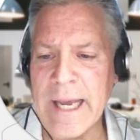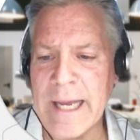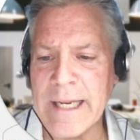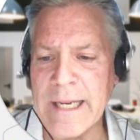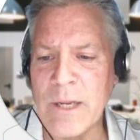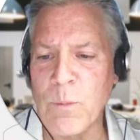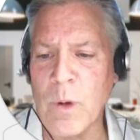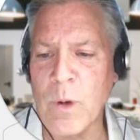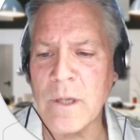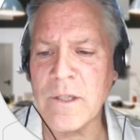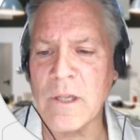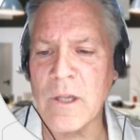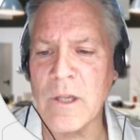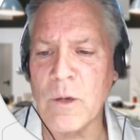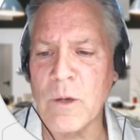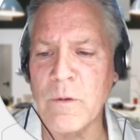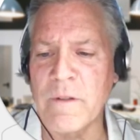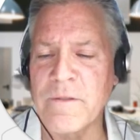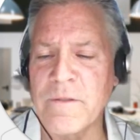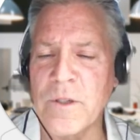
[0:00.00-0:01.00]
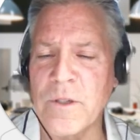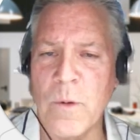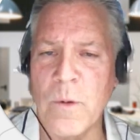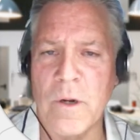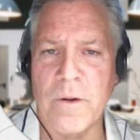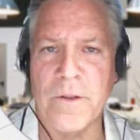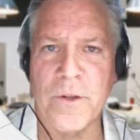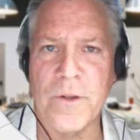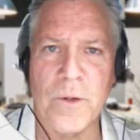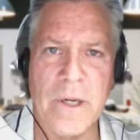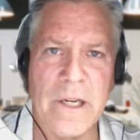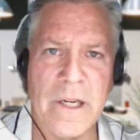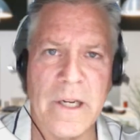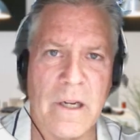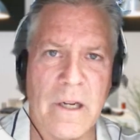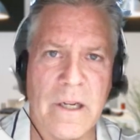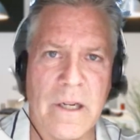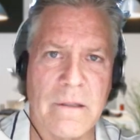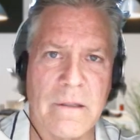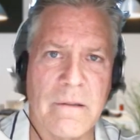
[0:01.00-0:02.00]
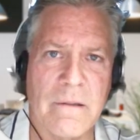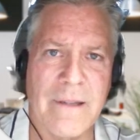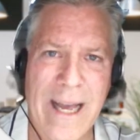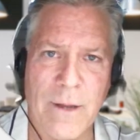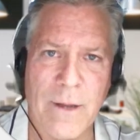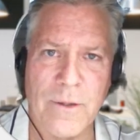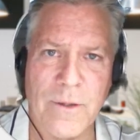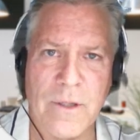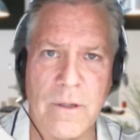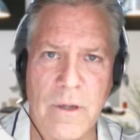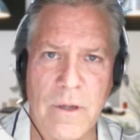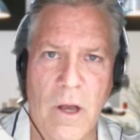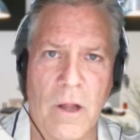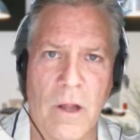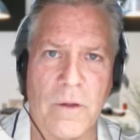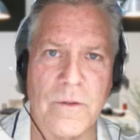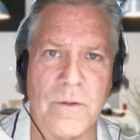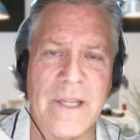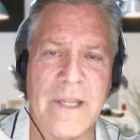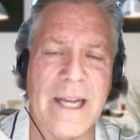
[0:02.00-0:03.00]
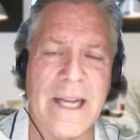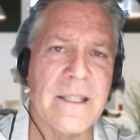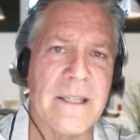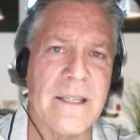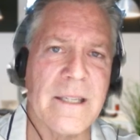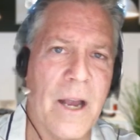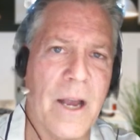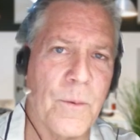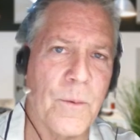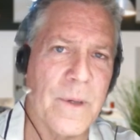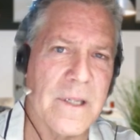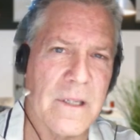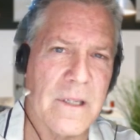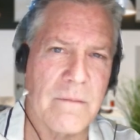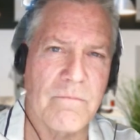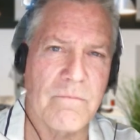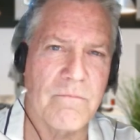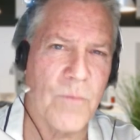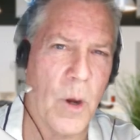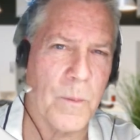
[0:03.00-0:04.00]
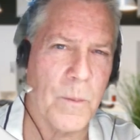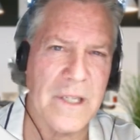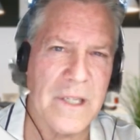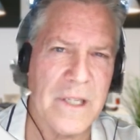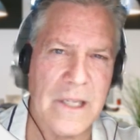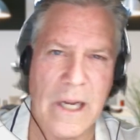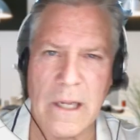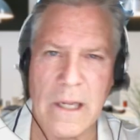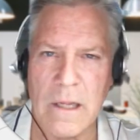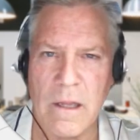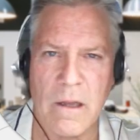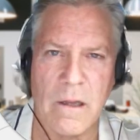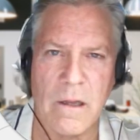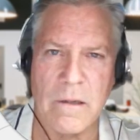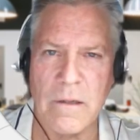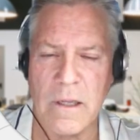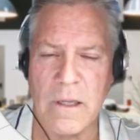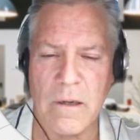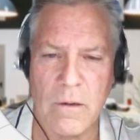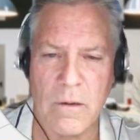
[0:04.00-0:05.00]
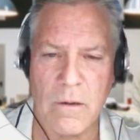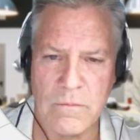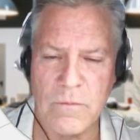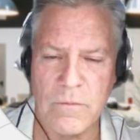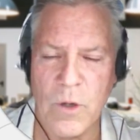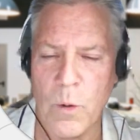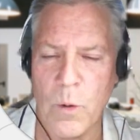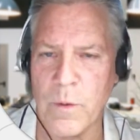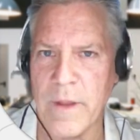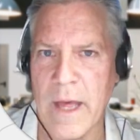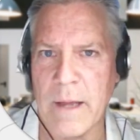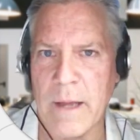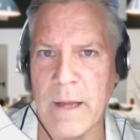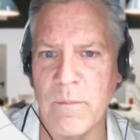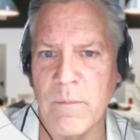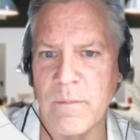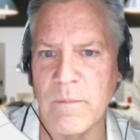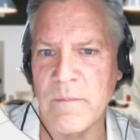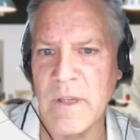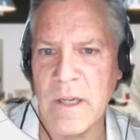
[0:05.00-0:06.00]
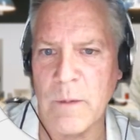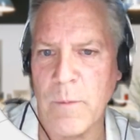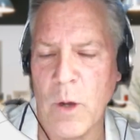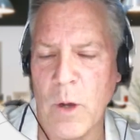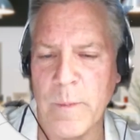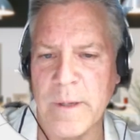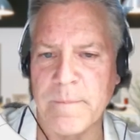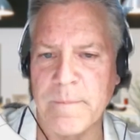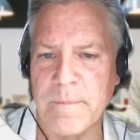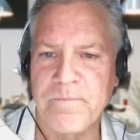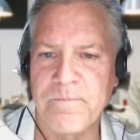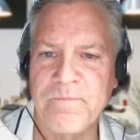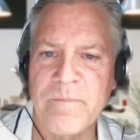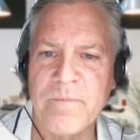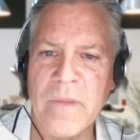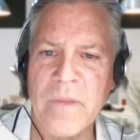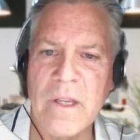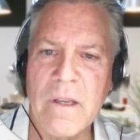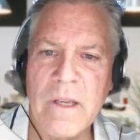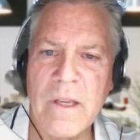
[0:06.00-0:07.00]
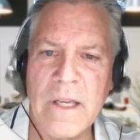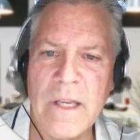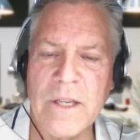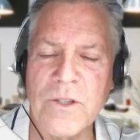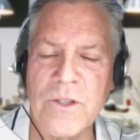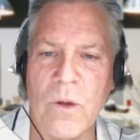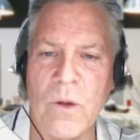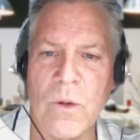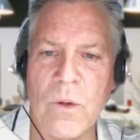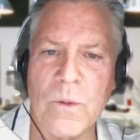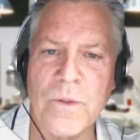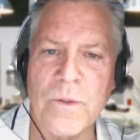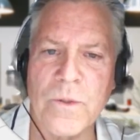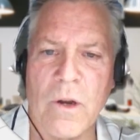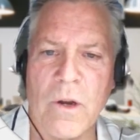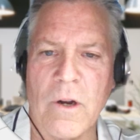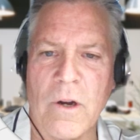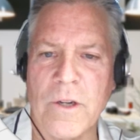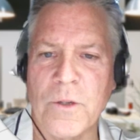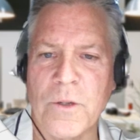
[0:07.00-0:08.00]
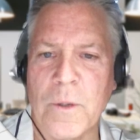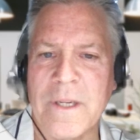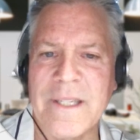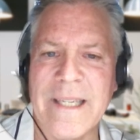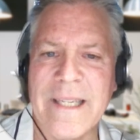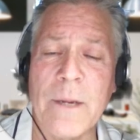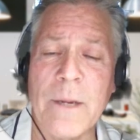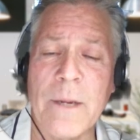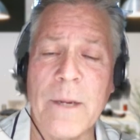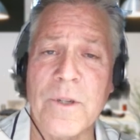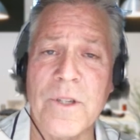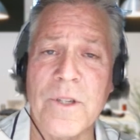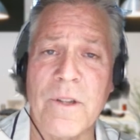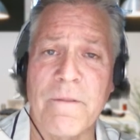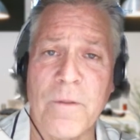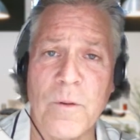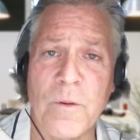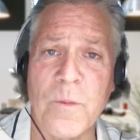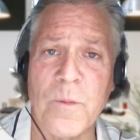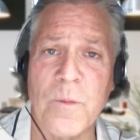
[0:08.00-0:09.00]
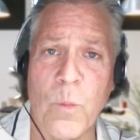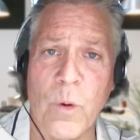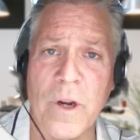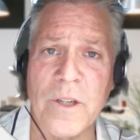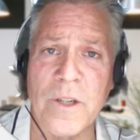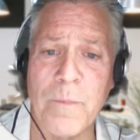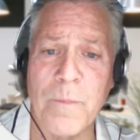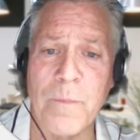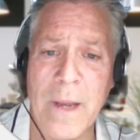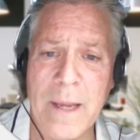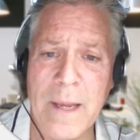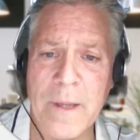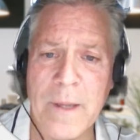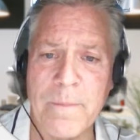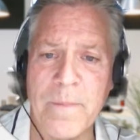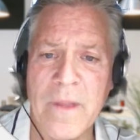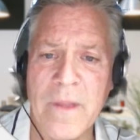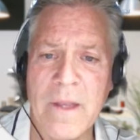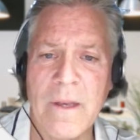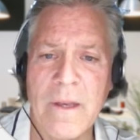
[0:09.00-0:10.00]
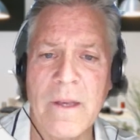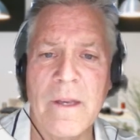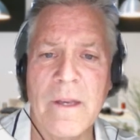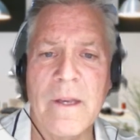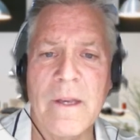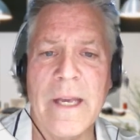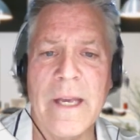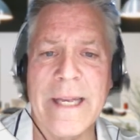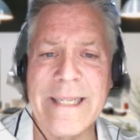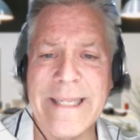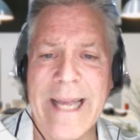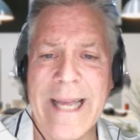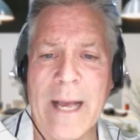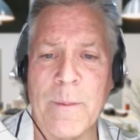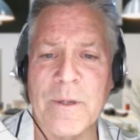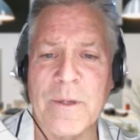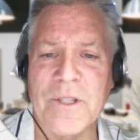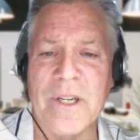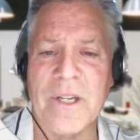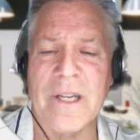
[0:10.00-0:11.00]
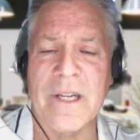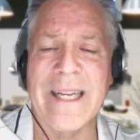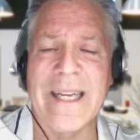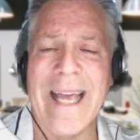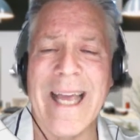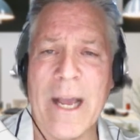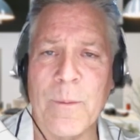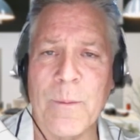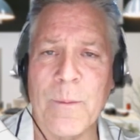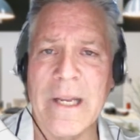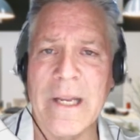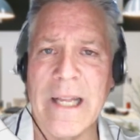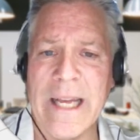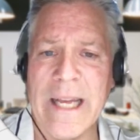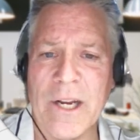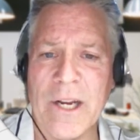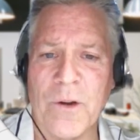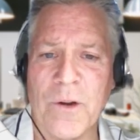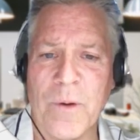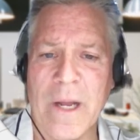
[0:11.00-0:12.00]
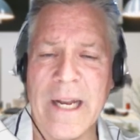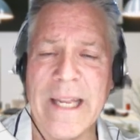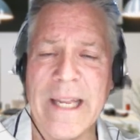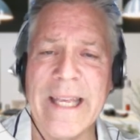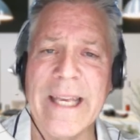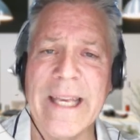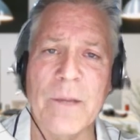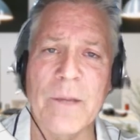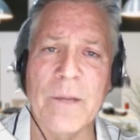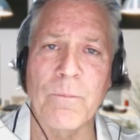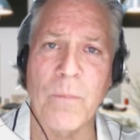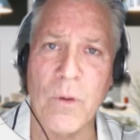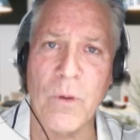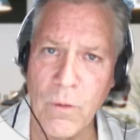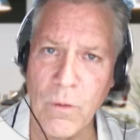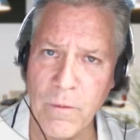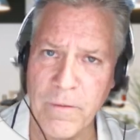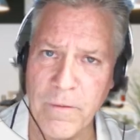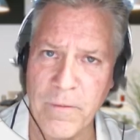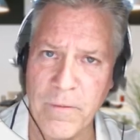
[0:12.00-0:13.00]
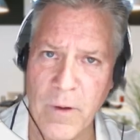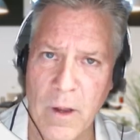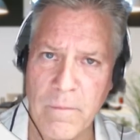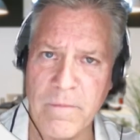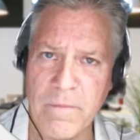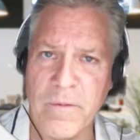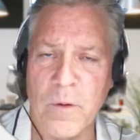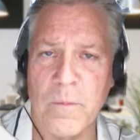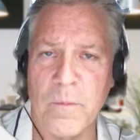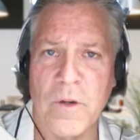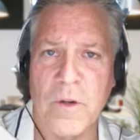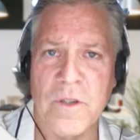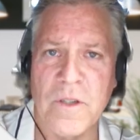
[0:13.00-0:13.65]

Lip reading: And he wants a loan of $239,000. That's what we settle on, and I'll go into that in a moment. His goals are to extinguish the first mortgage payment, establish an equity line of credit he can pull from for